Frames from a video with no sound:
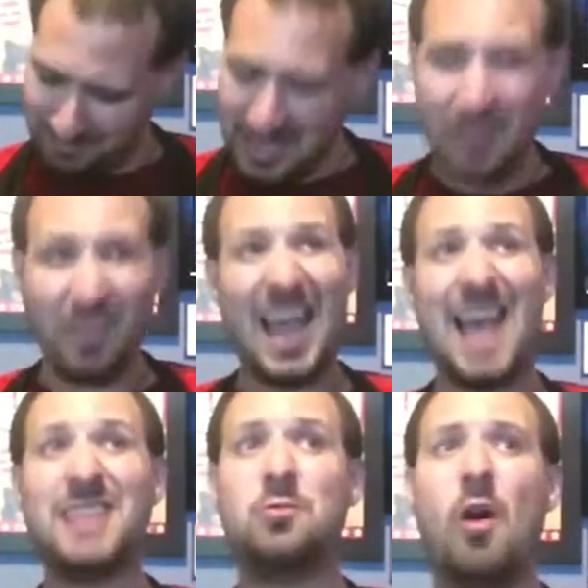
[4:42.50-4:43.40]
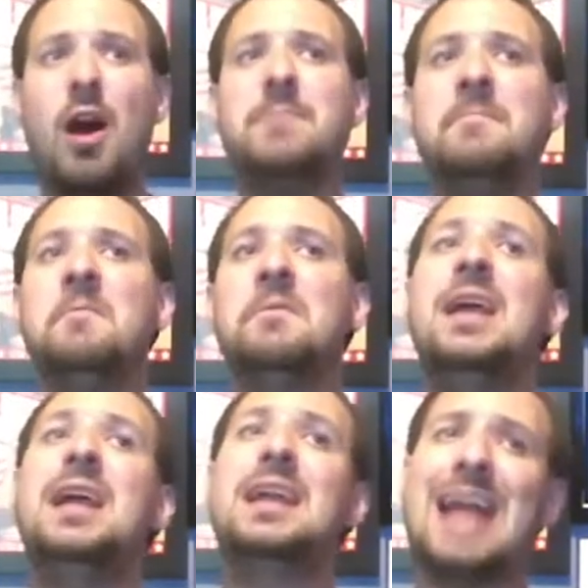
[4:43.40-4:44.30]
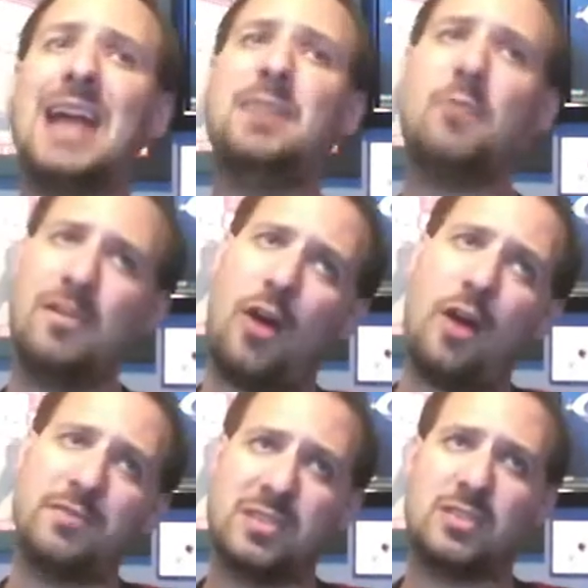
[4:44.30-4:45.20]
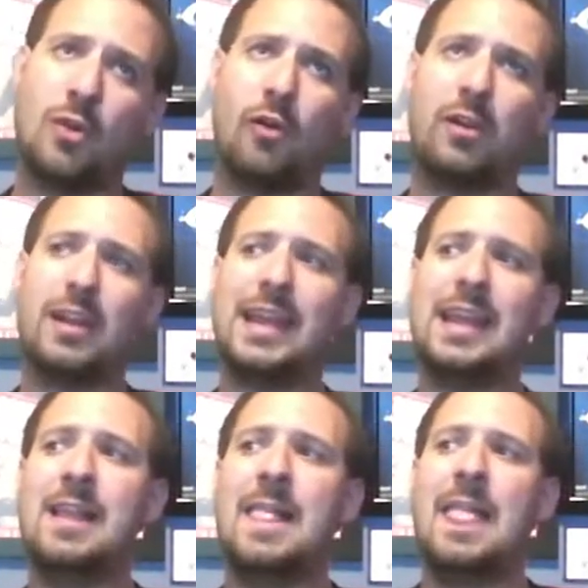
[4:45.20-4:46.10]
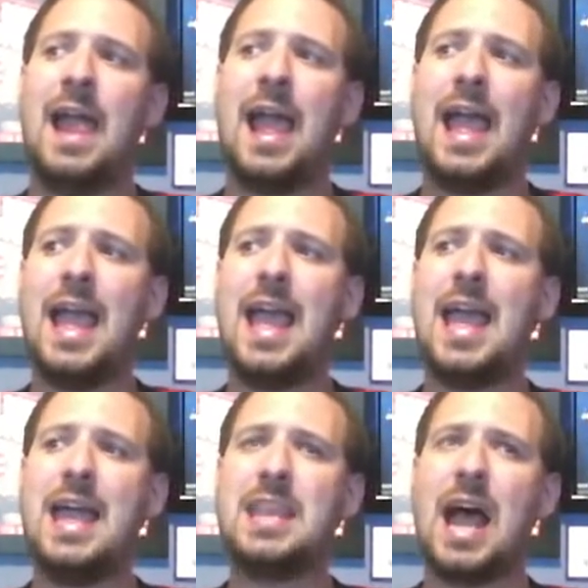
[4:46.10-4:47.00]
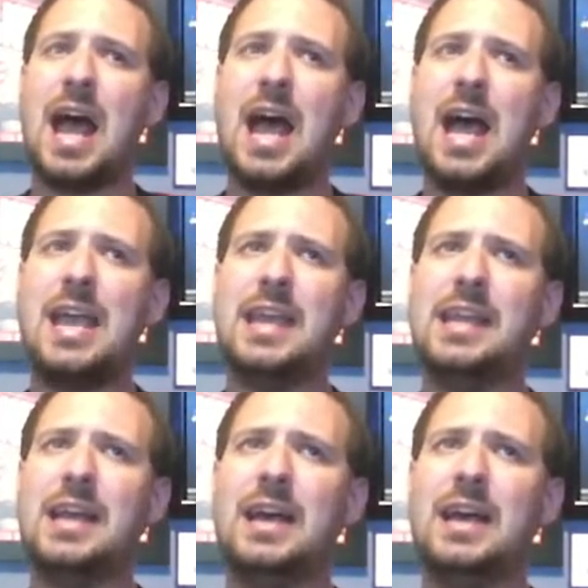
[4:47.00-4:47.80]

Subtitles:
Now, the last one kind of more involves the story, and I